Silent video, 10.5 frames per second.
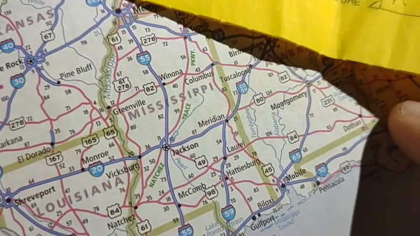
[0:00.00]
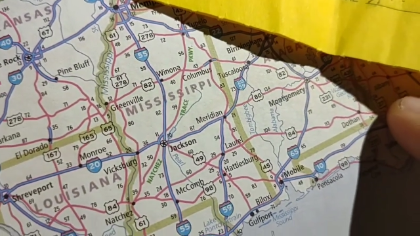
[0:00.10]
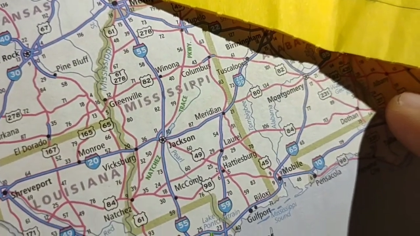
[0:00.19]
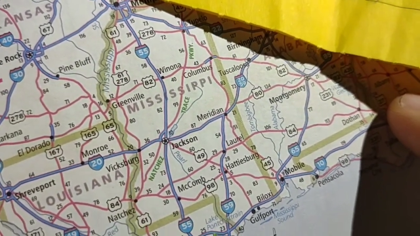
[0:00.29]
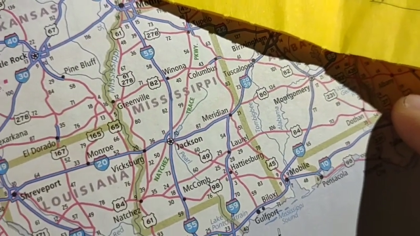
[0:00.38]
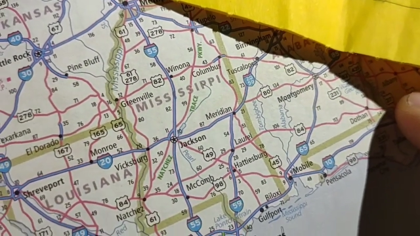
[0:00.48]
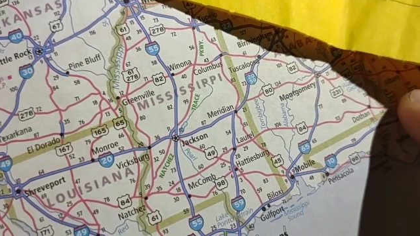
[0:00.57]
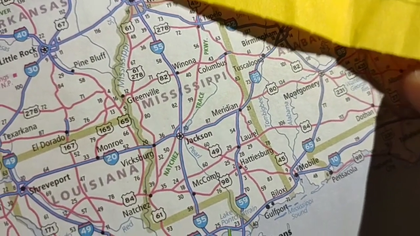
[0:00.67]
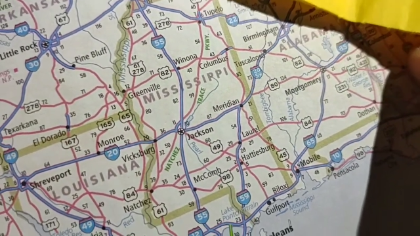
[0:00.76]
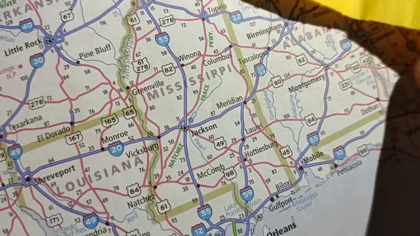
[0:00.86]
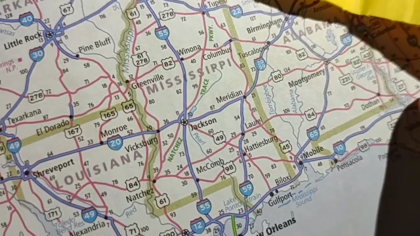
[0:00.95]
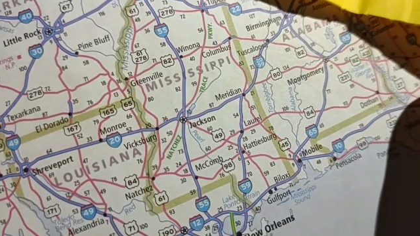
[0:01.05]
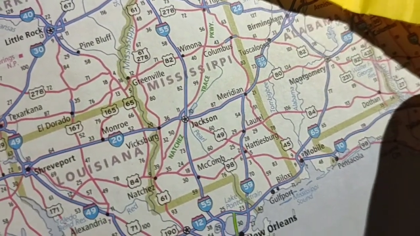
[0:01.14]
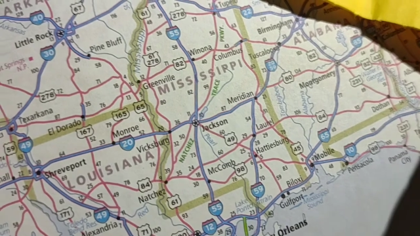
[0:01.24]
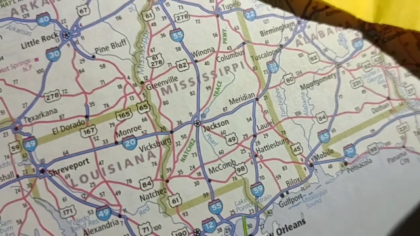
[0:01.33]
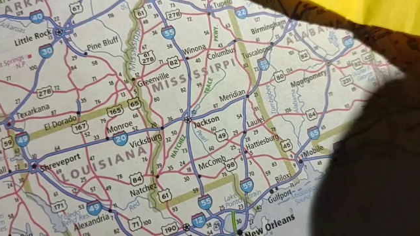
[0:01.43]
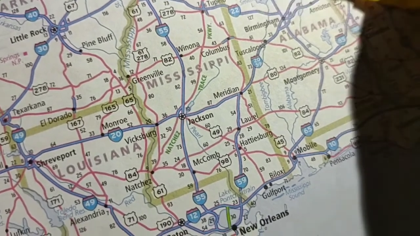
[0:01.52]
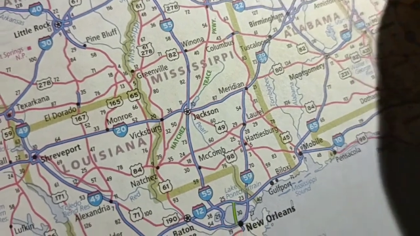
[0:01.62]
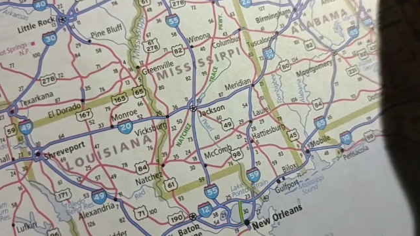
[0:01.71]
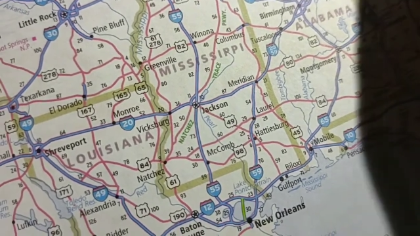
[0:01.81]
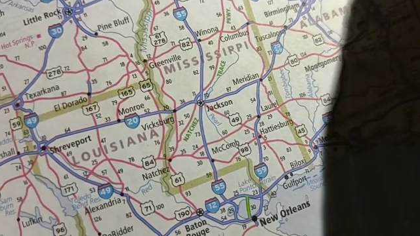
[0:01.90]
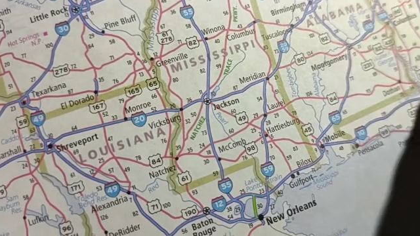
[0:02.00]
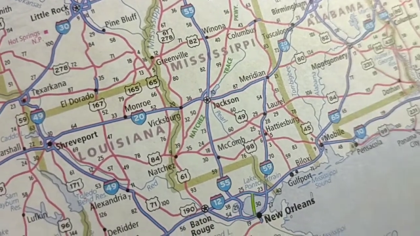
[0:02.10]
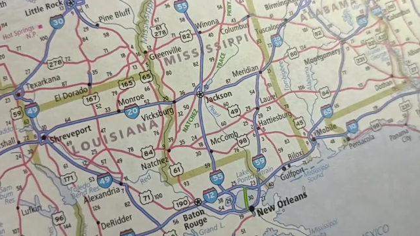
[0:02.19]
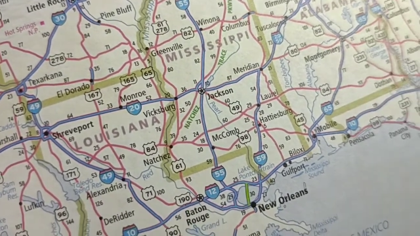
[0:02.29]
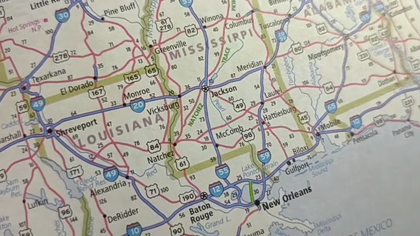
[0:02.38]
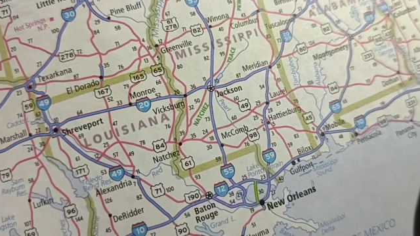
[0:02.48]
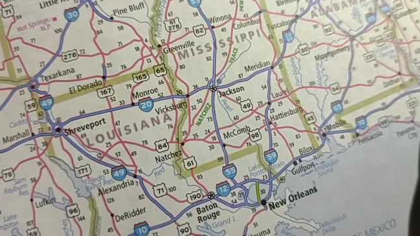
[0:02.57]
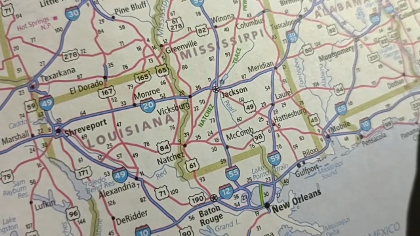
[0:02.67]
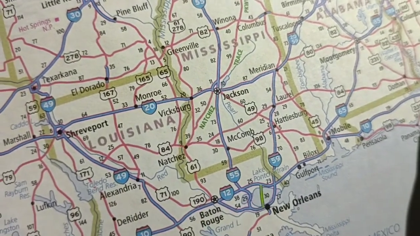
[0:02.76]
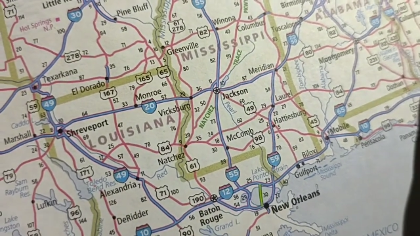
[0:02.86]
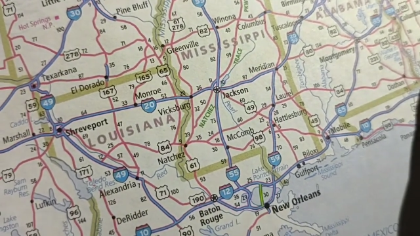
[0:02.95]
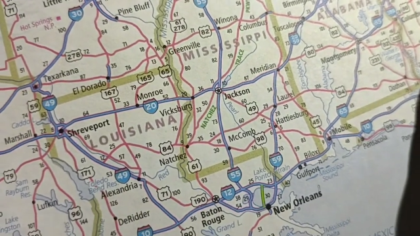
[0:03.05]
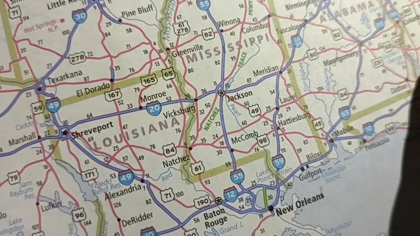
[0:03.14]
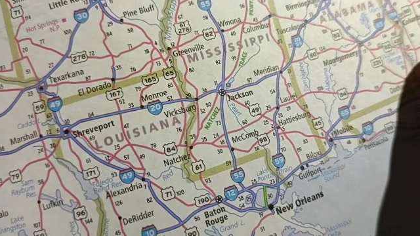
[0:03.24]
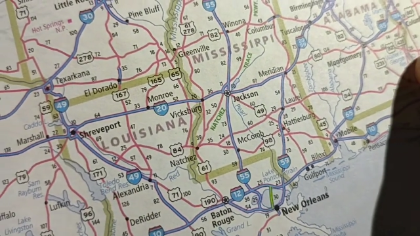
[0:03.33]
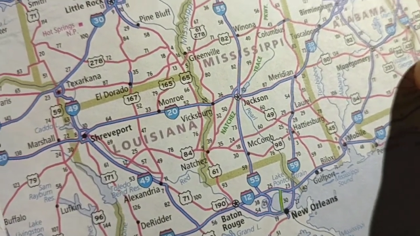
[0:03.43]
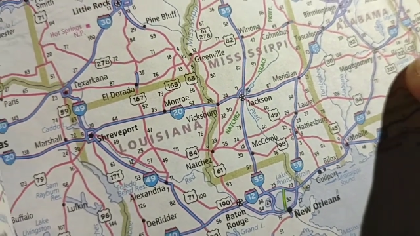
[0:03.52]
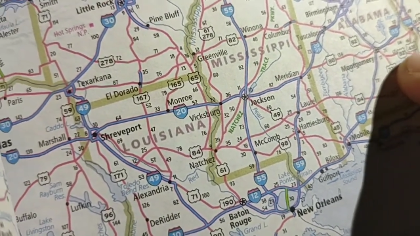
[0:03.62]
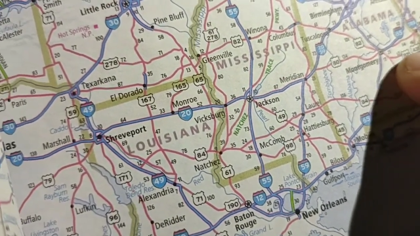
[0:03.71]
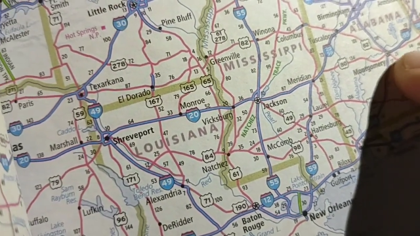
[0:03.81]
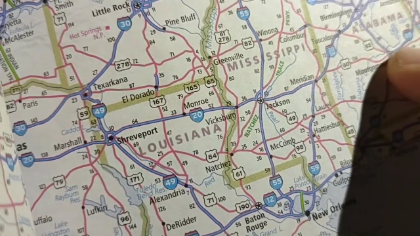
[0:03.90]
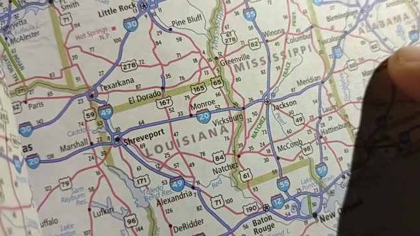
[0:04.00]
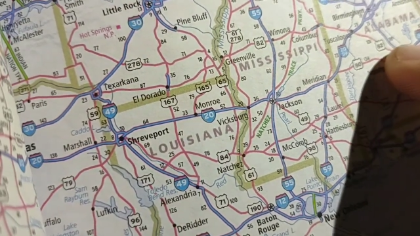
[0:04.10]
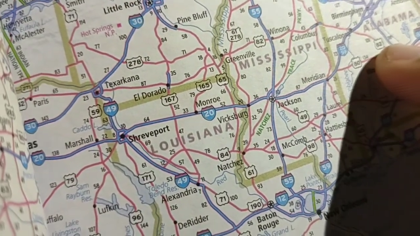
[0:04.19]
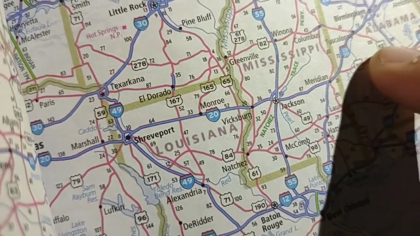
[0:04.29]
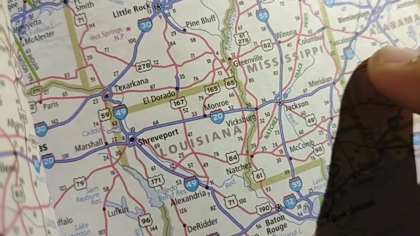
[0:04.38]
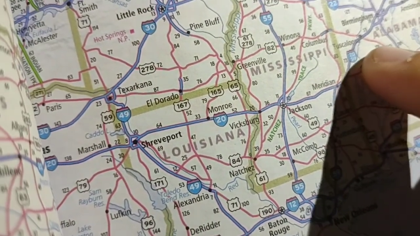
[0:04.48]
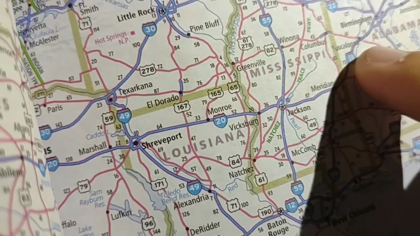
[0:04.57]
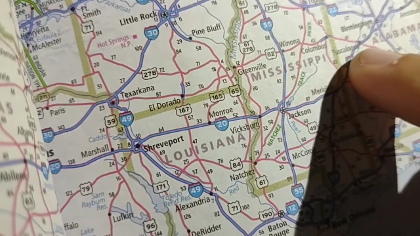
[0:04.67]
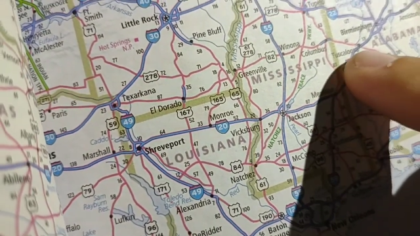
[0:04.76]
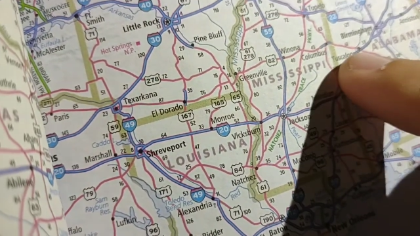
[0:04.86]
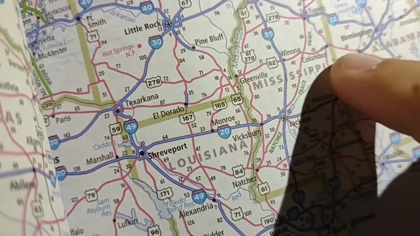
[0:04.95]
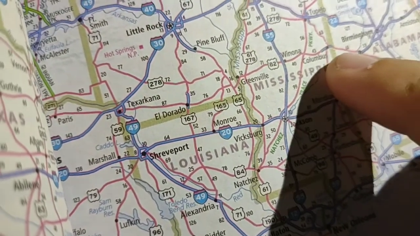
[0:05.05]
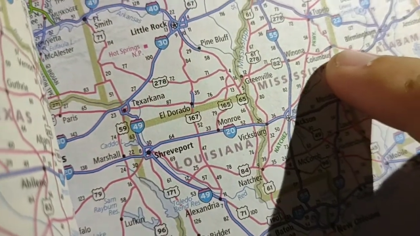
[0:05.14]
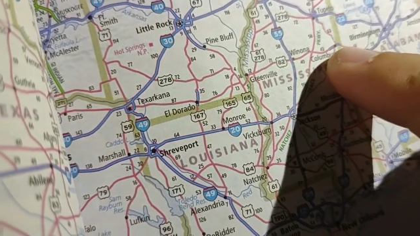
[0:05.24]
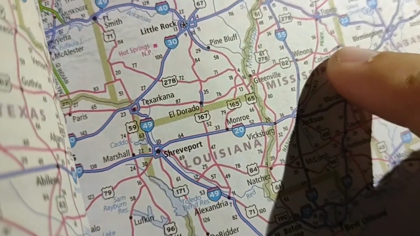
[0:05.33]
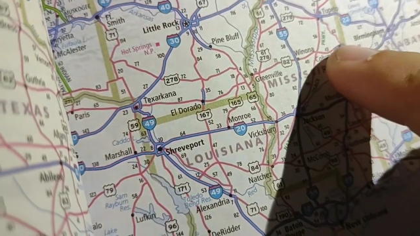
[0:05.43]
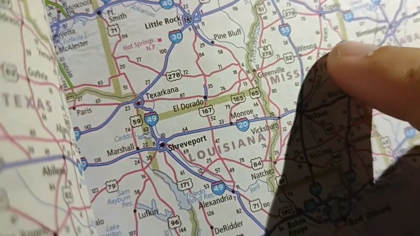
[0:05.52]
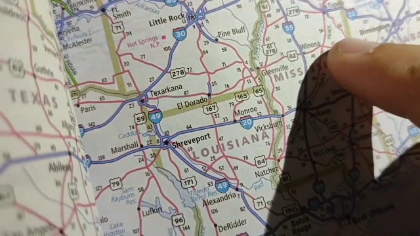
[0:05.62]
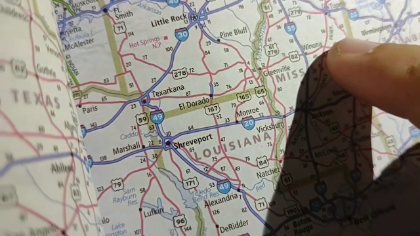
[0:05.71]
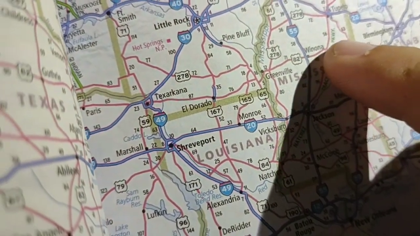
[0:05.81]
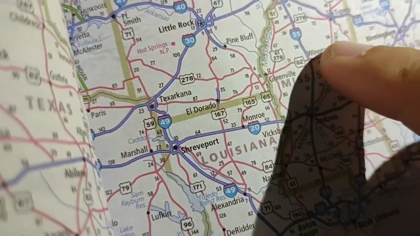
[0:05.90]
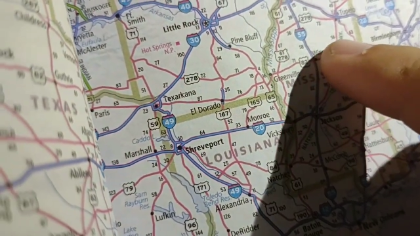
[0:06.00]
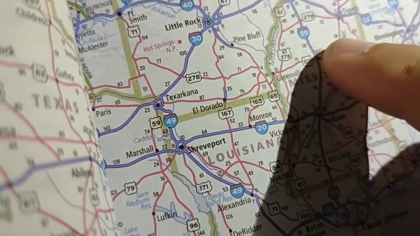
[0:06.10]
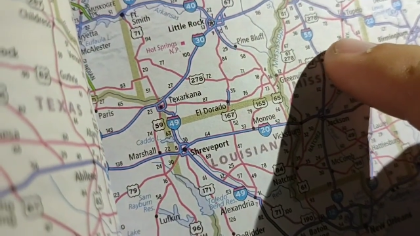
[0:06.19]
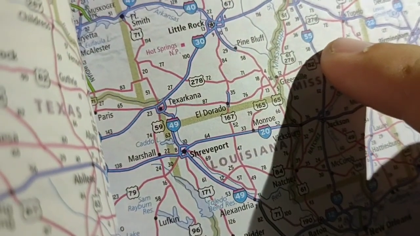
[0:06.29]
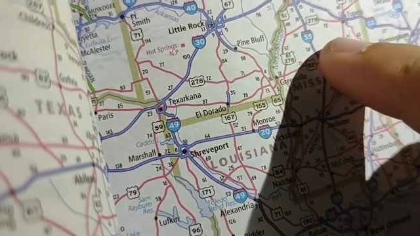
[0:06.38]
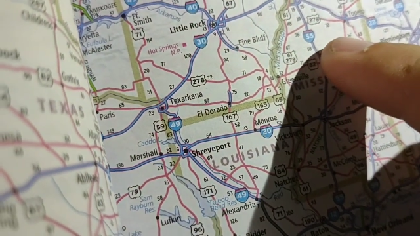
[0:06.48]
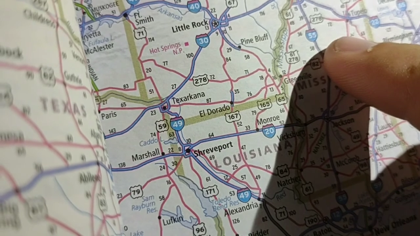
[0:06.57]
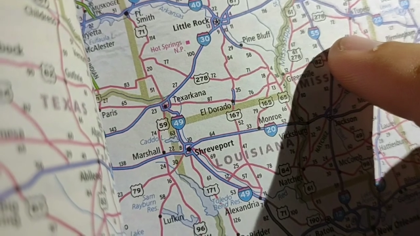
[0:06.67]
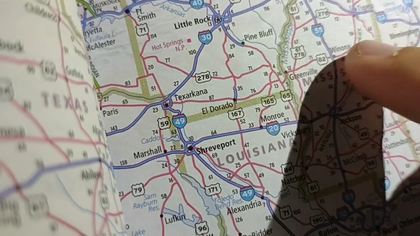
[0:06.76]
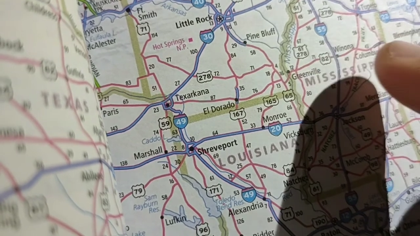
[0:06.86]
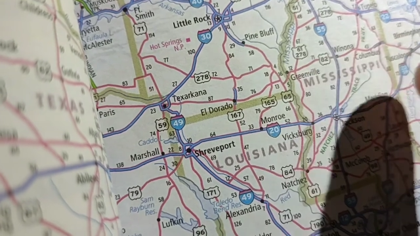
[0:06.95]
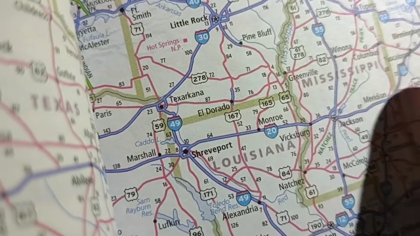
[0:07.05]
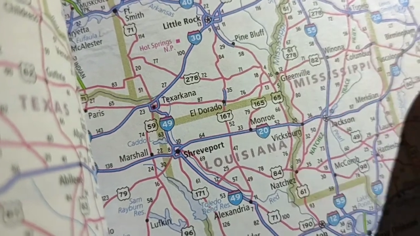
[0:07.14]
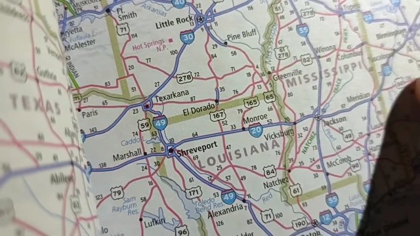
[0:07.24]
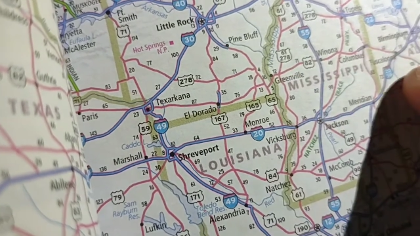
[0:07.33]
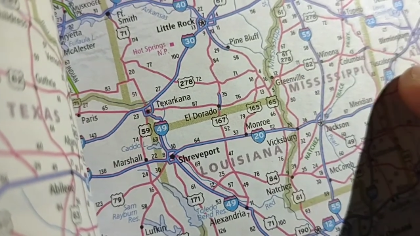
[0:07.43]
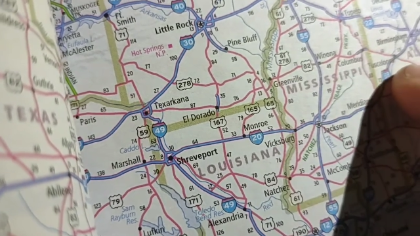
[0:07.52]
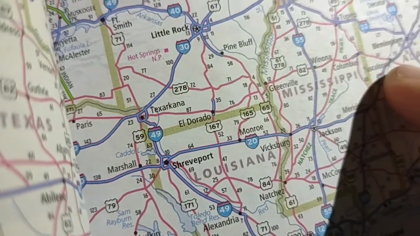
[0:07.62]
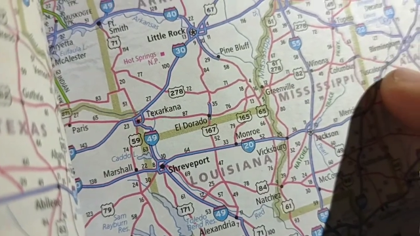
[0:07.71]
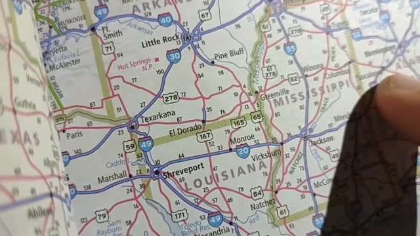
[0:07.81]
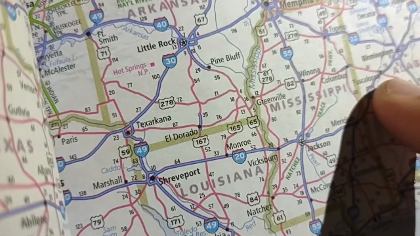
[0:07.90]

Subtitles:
(no speaker visible)